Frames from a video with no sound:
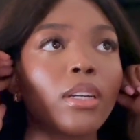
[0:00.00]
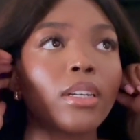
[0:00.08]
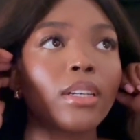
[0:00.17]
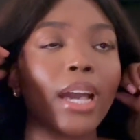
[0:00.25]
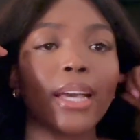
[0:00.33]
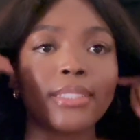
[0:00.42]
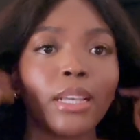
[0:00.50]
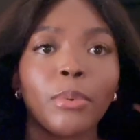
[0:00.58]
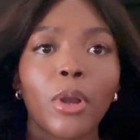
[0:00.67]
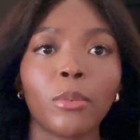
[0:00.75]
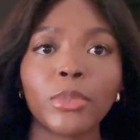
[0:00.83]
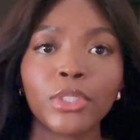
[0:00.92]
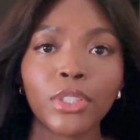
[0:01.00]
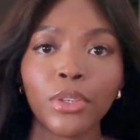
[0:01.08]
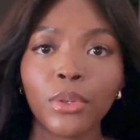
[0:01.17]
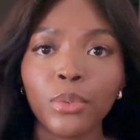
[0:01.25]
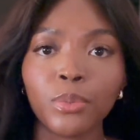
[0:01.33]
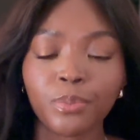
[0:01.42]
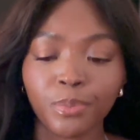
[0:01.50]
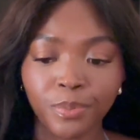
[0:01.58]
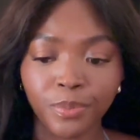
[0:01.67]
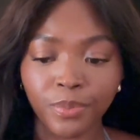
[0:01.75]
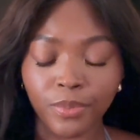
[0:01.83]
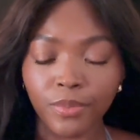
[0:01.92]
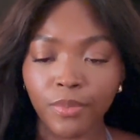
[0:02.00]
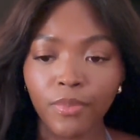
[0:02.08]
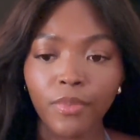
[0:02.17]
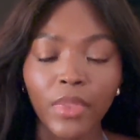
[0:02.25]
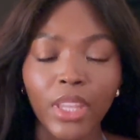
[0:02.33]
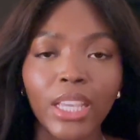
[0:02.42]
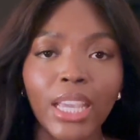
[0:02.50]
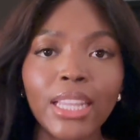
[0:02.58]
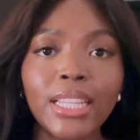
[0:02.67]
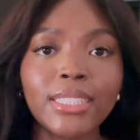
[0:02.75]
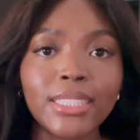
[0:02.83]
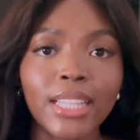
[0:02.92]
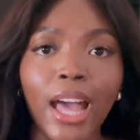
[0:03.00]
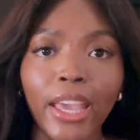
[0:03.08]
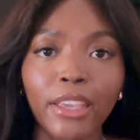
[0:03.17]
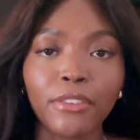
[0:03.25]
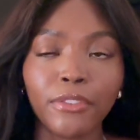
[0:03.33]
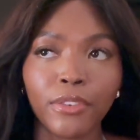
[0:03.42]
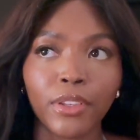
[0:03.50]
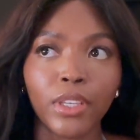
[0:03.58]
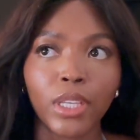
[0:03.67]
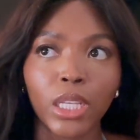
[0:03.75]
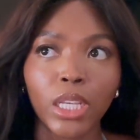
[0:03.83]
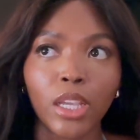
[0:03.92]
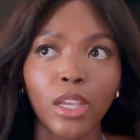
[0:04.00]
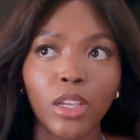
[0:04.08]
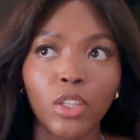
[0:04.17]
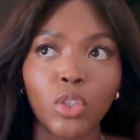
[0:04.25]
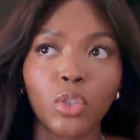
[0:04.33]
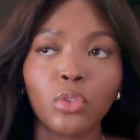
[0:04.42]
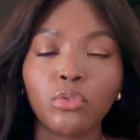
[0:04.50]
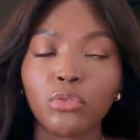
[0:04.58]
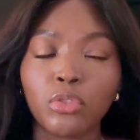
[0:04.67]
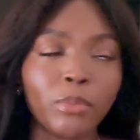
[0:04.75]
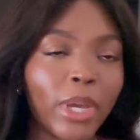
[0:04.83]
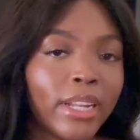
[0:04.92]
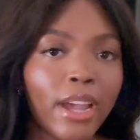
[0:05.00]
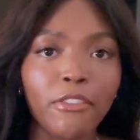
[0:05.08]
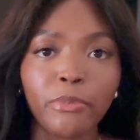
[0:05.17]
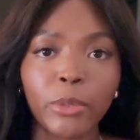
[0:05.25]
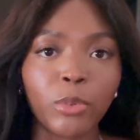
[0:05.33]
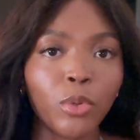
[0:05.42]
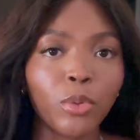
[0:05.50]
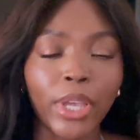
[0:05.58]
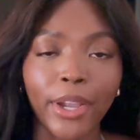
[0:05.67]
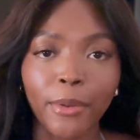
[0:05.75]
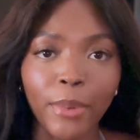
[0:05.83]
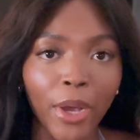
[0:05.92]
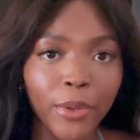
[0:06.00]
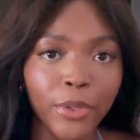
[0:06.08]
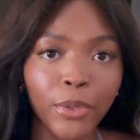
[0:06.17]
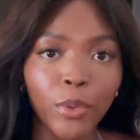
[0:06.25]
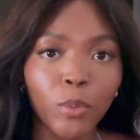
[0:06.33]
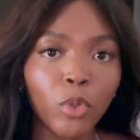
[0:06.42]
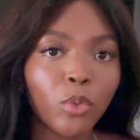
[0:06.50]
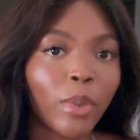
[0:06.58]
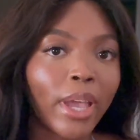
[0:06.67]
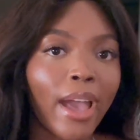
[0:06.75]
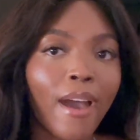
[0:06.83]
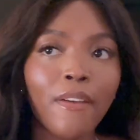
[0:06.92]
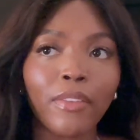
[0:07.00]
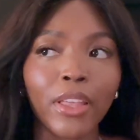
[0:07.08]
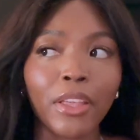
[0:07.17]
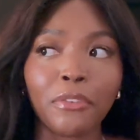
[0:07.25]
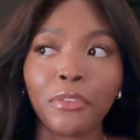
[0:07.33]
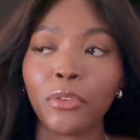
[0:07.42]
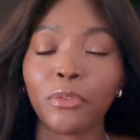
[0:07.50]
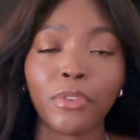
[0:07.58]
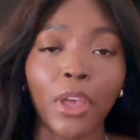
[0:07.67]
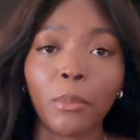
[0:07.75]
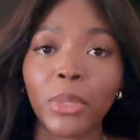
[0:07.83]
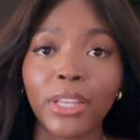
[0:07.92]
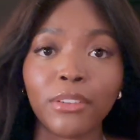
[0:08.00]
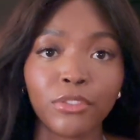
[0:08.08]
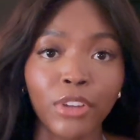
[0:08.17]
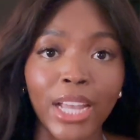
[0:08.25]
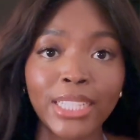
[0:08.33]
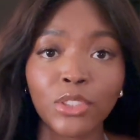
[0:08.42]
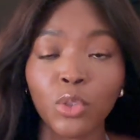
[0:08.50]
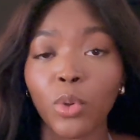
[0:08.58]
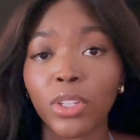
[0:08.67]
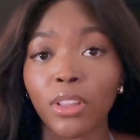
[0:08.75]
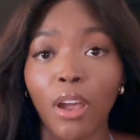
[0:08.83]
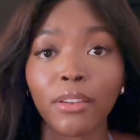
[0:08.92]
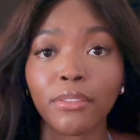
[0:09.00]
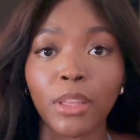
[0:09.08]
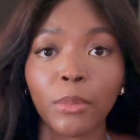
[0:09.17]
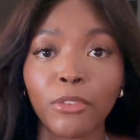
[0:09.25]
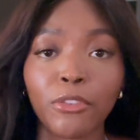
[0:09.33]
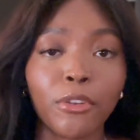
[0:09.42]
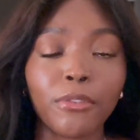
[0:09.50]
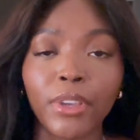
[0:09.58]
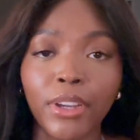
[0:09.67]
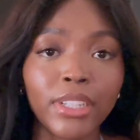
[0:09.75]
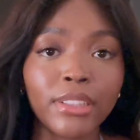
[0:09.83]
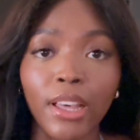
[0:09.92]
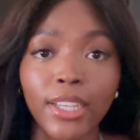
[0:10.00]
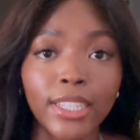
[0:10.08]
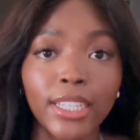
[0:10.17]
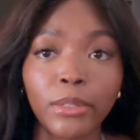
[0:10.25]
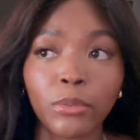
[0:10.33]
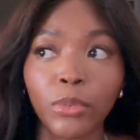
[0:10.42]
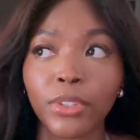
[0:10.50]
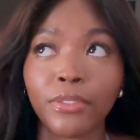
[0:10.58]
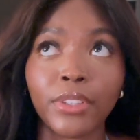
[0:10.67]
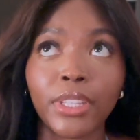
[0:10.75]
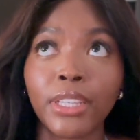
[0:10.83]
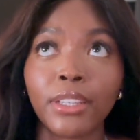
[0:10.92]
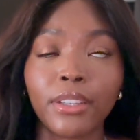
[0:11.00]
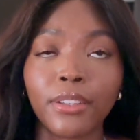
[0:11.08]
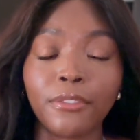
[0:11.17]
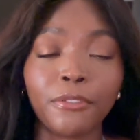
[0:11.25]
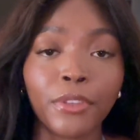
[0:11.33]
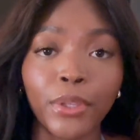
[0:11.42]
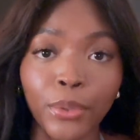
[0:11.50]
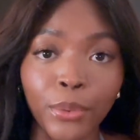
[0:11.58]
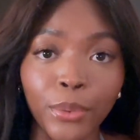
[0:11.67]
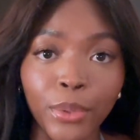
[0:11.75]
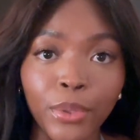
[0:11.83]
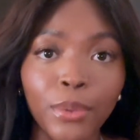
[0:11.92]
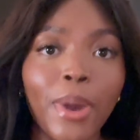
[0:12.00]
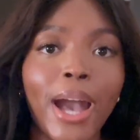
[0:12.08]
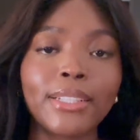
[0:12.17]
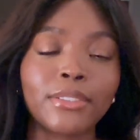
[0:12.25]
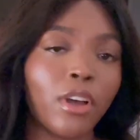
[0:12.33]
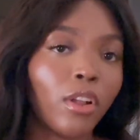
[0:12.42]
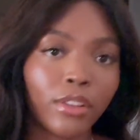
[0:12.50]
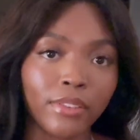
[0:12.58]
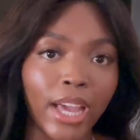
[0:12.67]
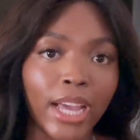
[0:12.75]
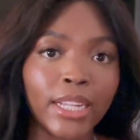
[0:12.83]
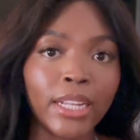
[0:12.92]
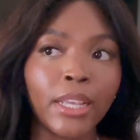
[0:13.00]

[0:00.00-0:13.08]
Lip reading: guys, I promise you, in this life, you might have people who care about you. You might have like a few family and friends, or a lot of them if you're very lucky and one of the few who has all of that.